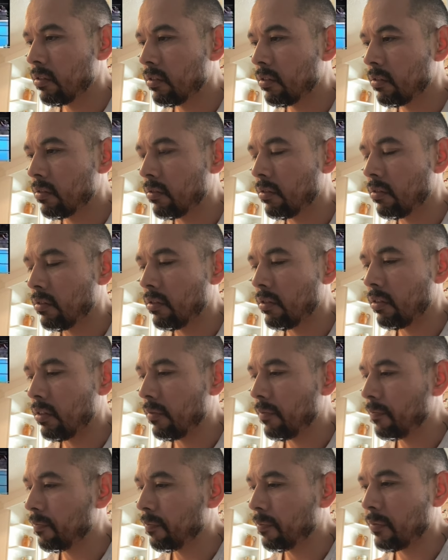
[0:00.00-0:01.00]
So
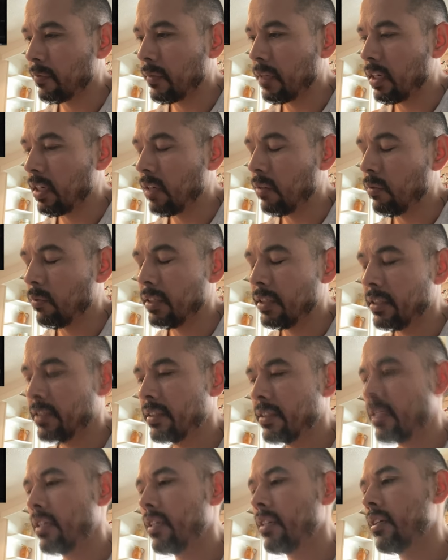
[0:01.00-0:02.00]
I want to
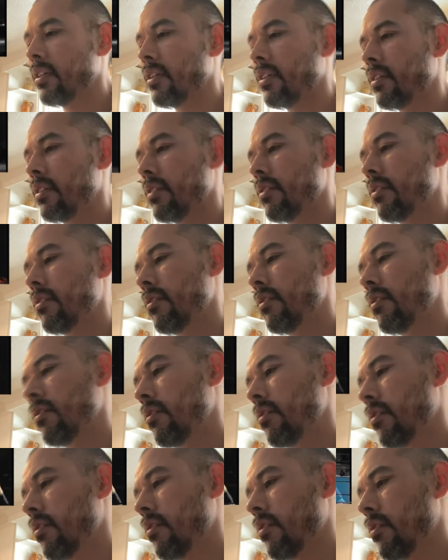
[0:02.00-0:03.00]
say that
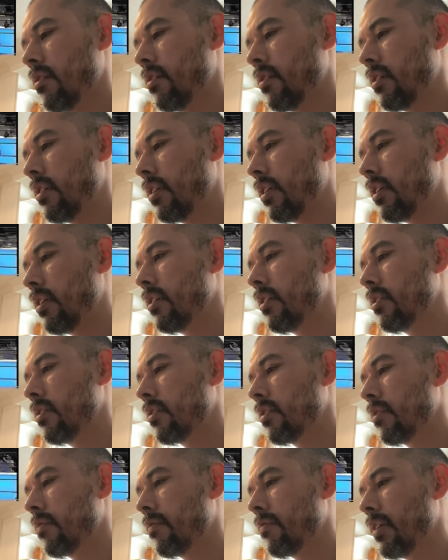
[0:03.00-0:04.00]

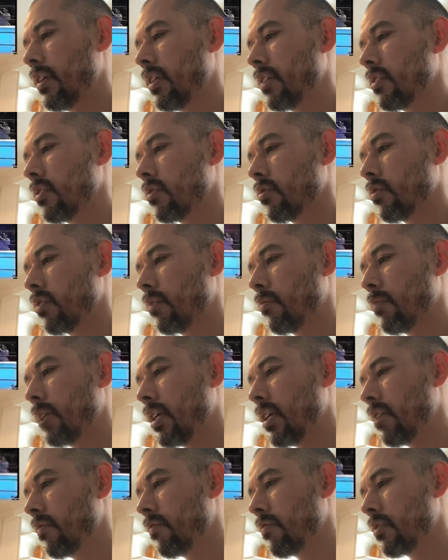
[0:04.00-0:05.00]
he's the face. So they
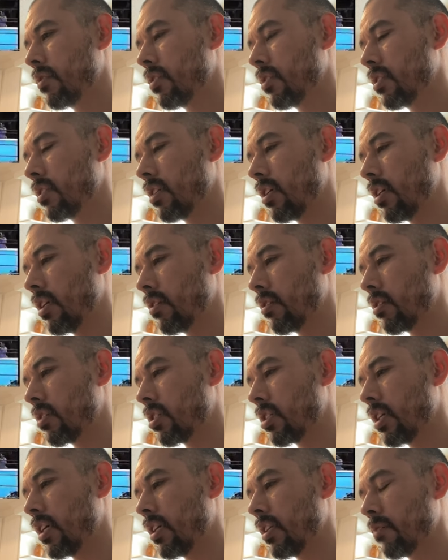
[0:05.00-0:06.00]
might have just cut out the
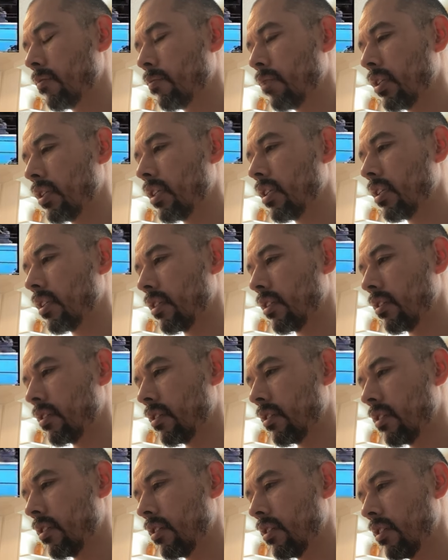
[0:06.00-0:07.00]
shine completely.
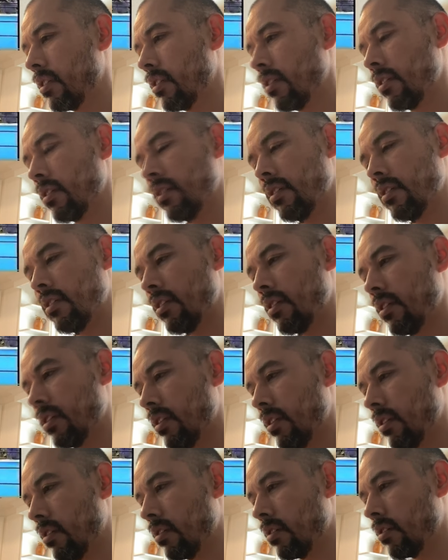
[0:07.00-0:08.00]

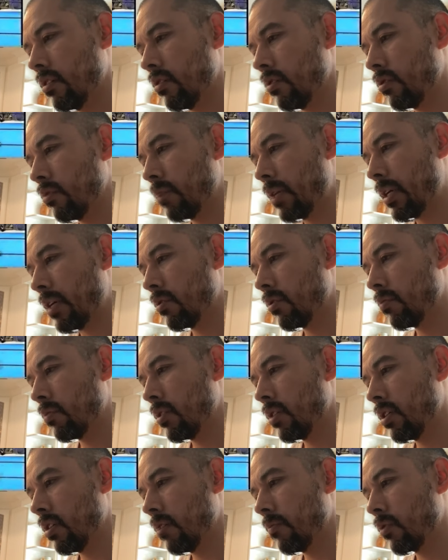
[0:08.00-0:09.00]
Yeah, here goes
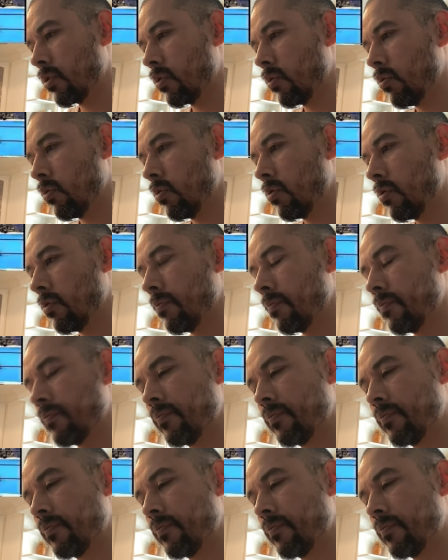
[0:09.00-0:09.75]
powerbomb, cool.